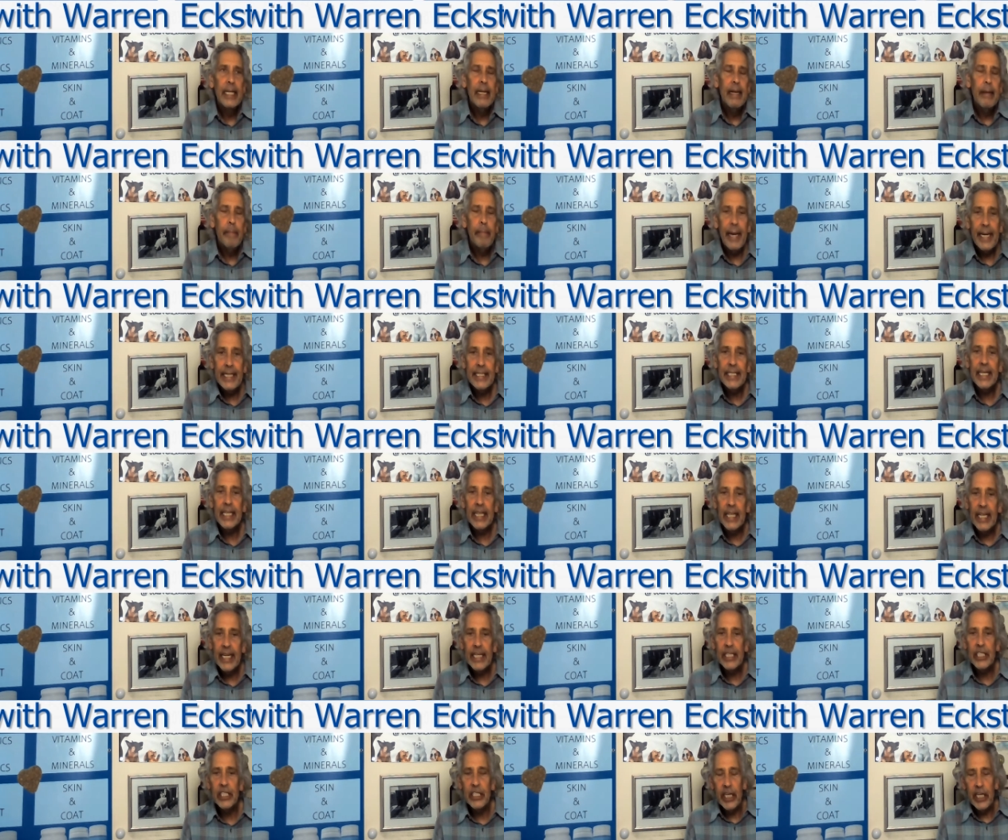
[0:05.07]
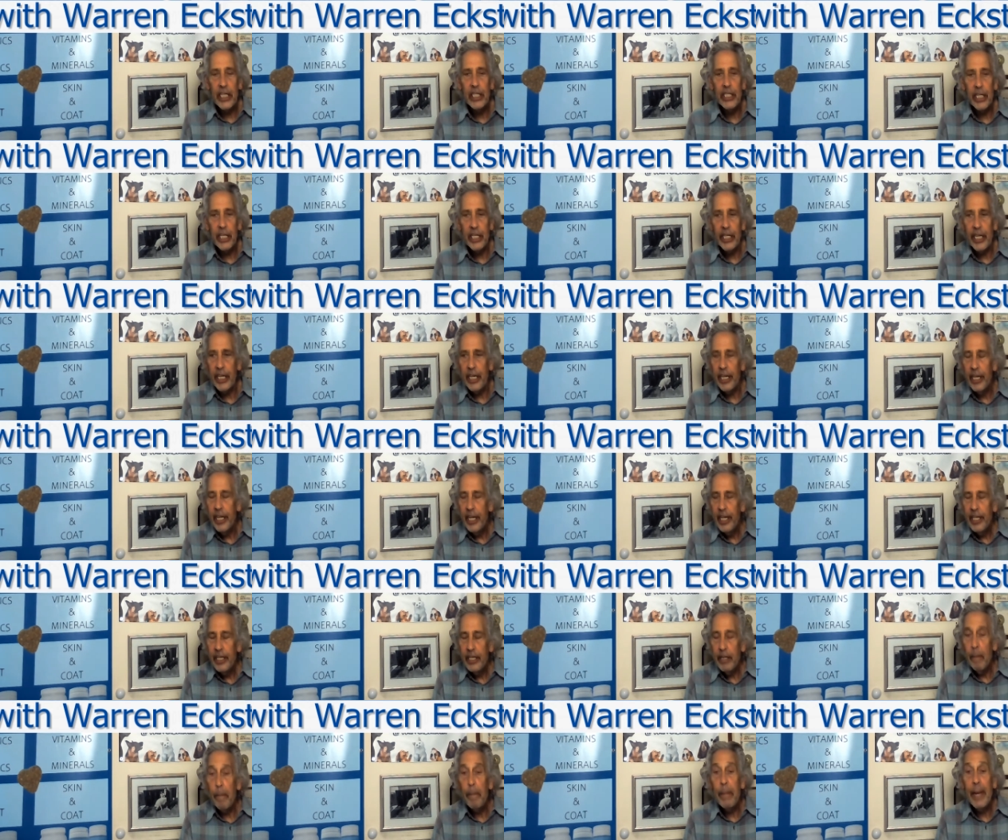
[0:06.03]
Basically, it's teaching
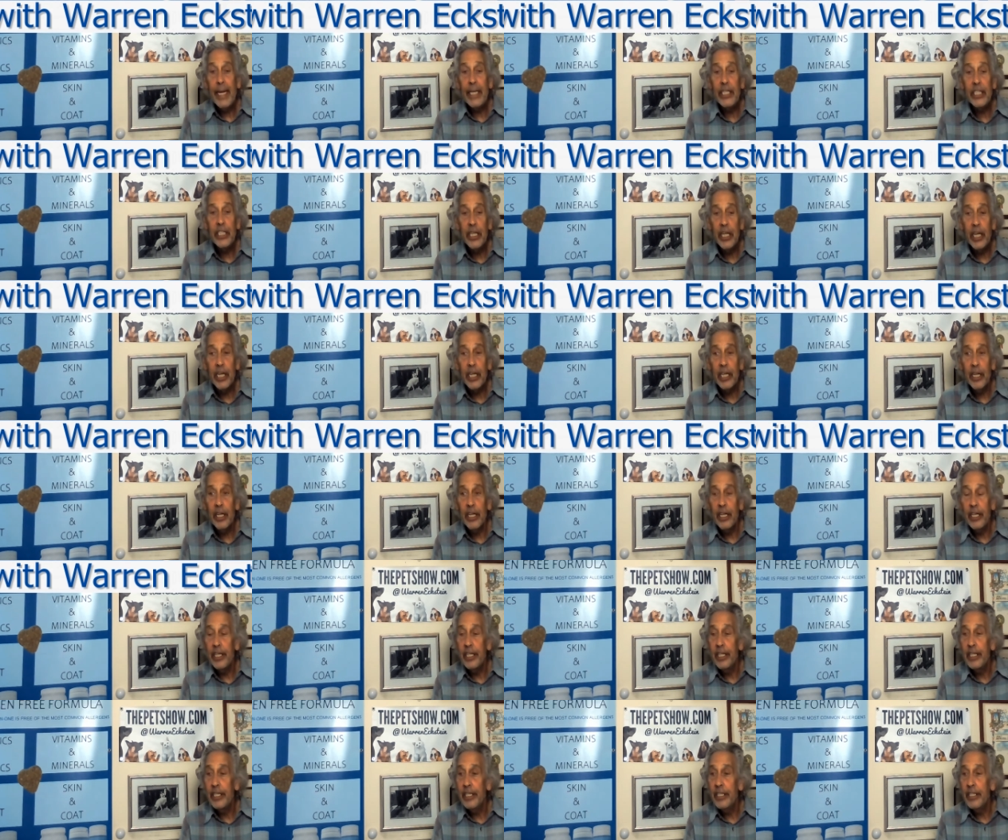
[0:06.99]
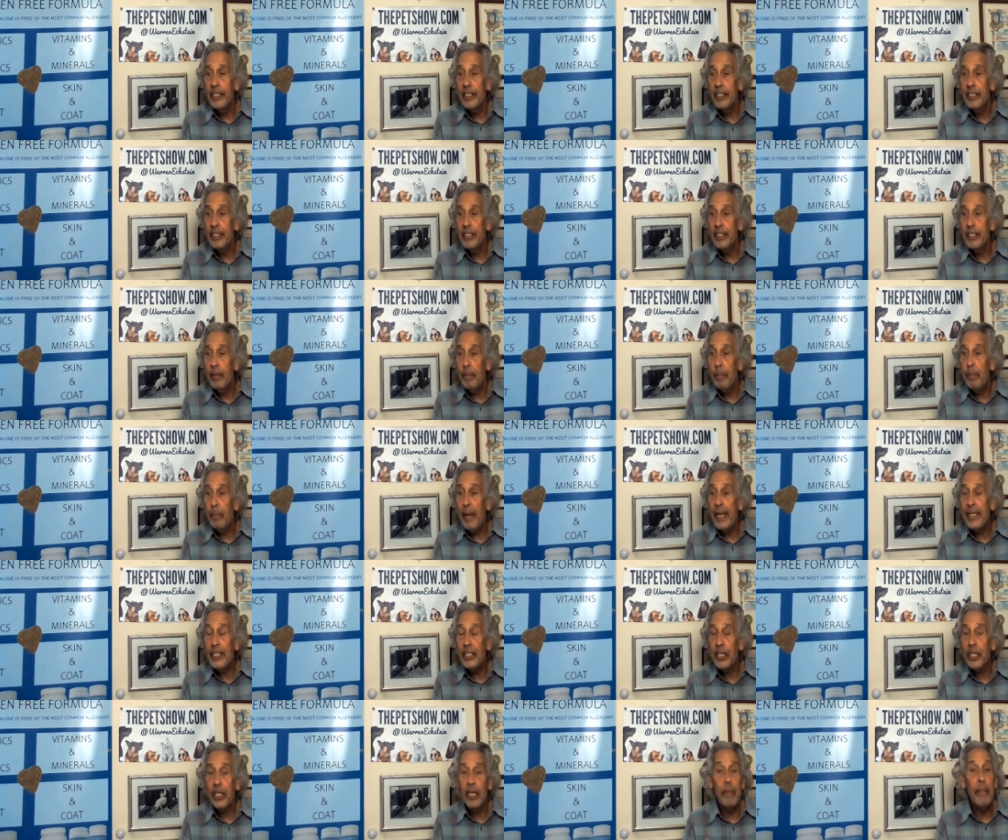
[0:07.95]
the basic
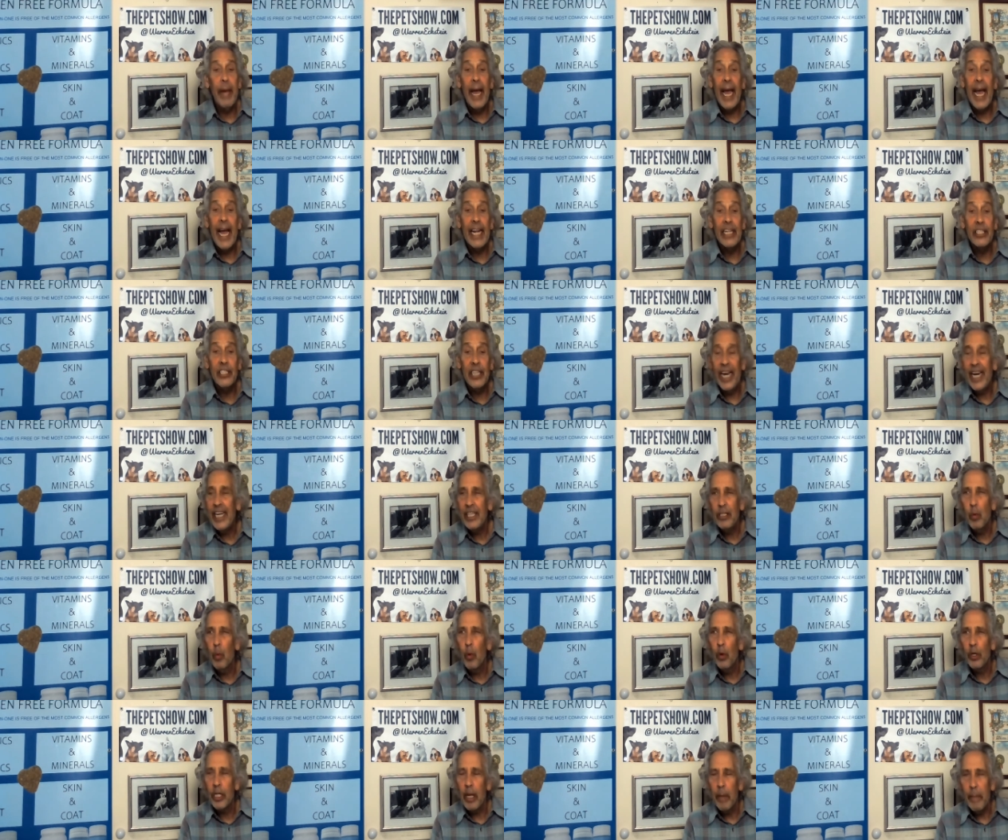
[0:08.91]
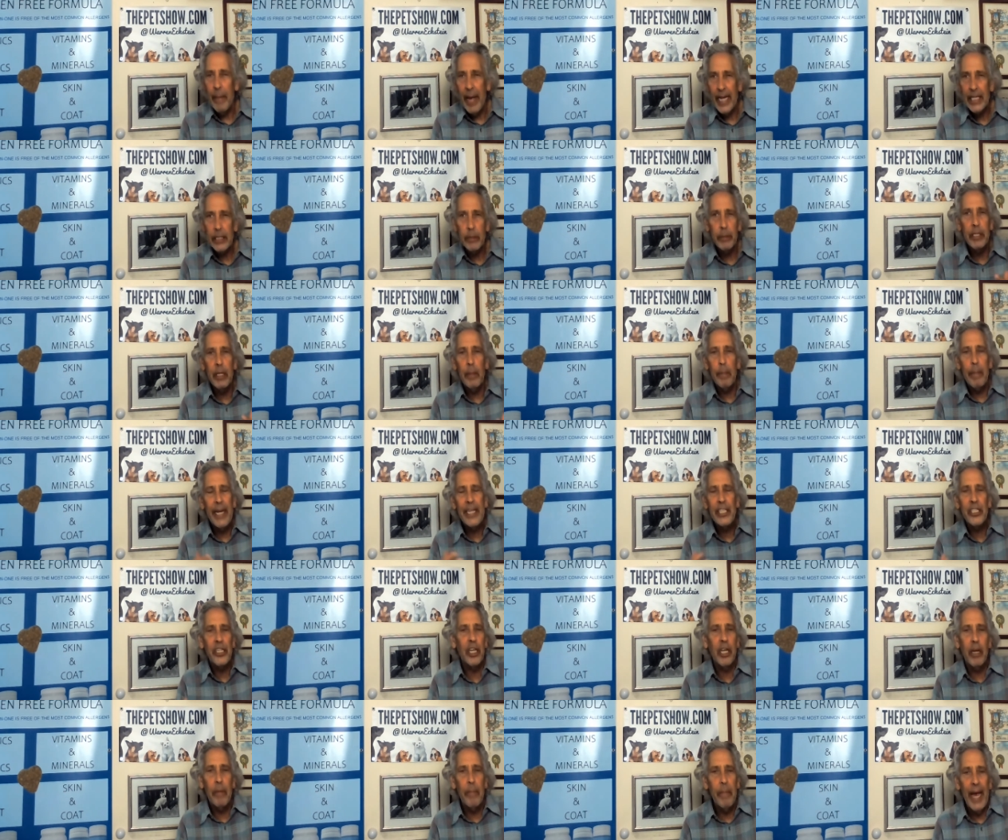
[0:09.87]
commands. I hate the word commands, but the basic
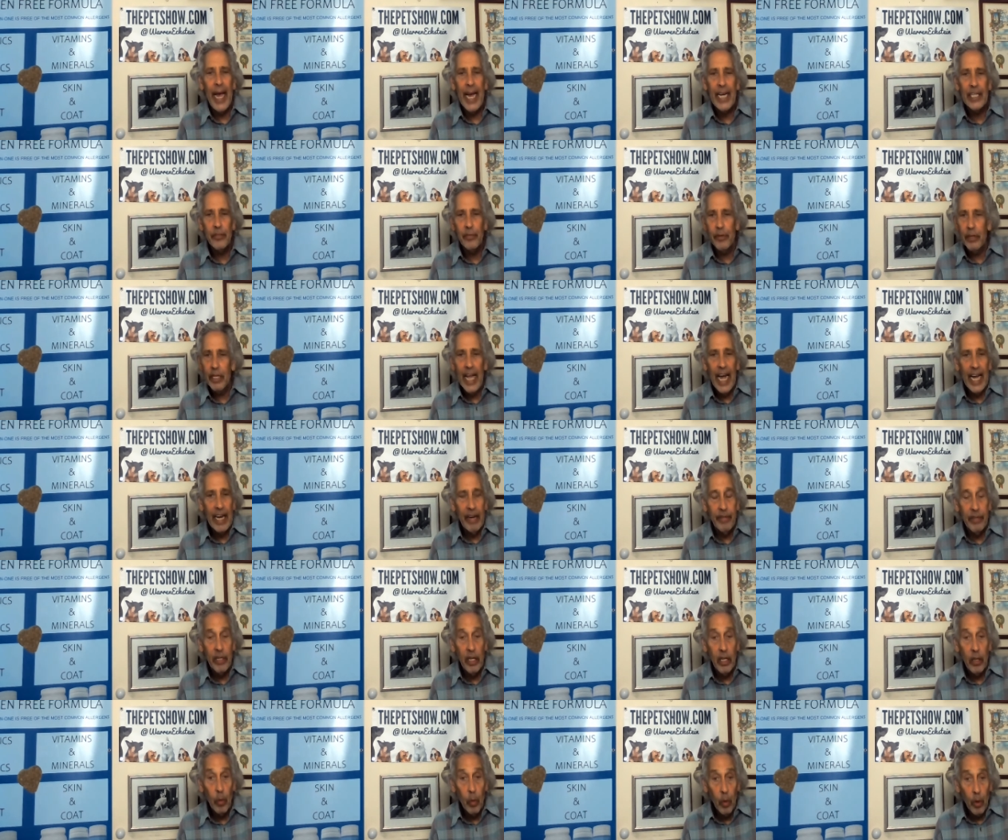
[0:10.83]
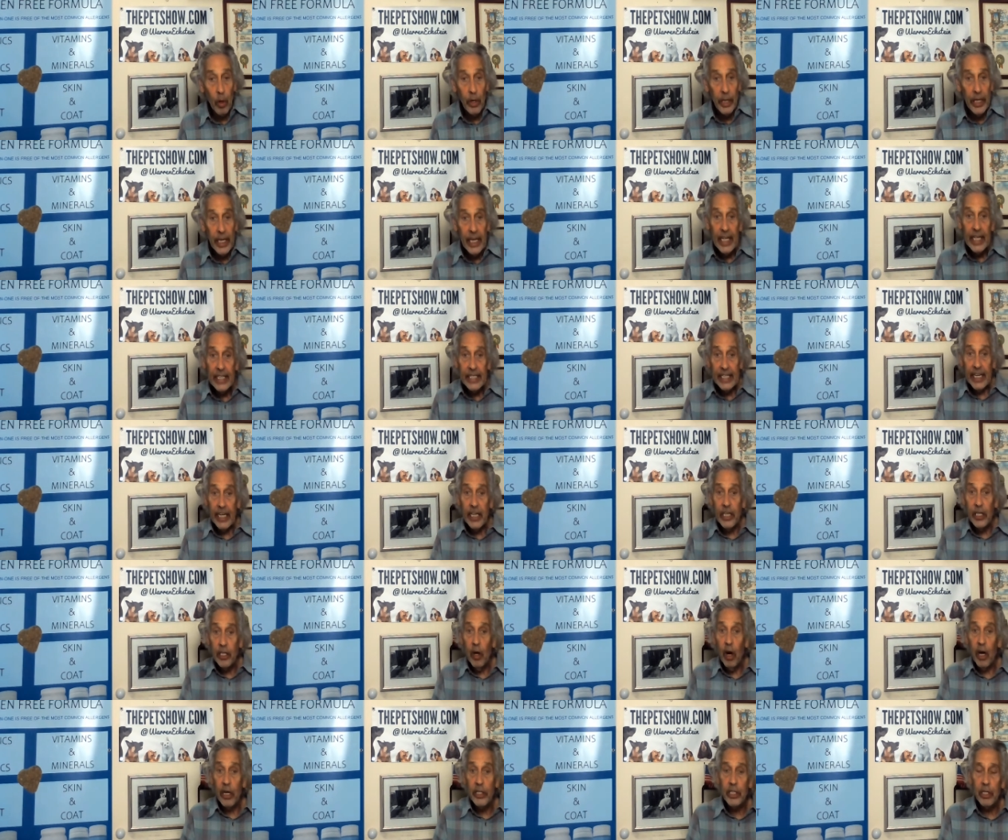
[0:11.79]
commands, for lack of another word, that your
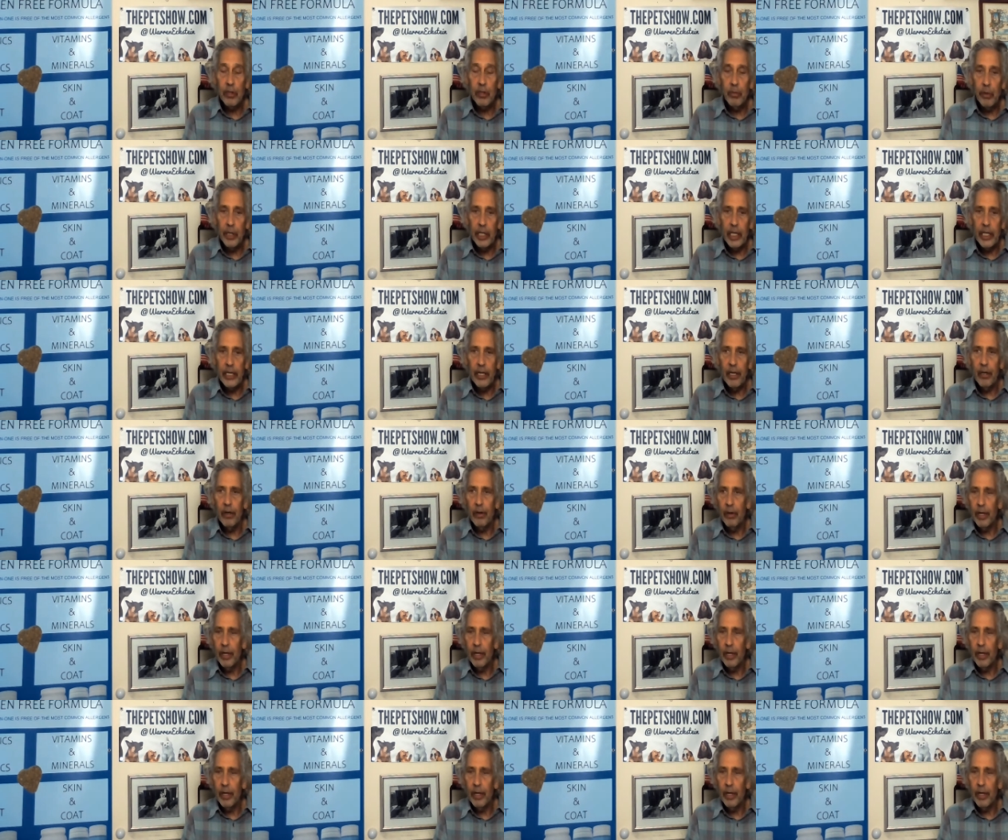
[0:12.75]
dog should really know.